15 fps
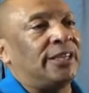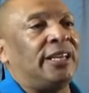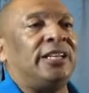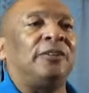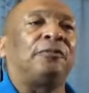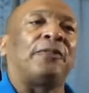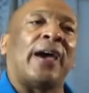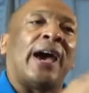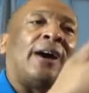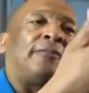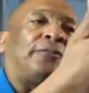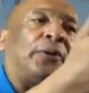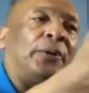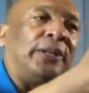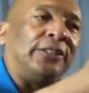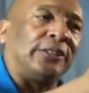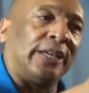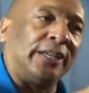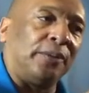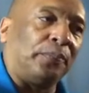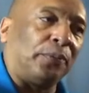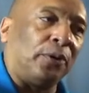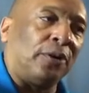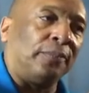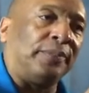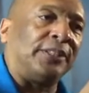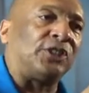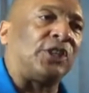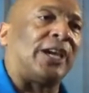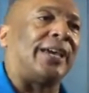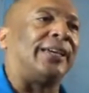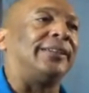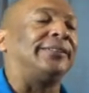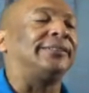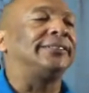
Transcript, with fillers: need to file for his unemployment check.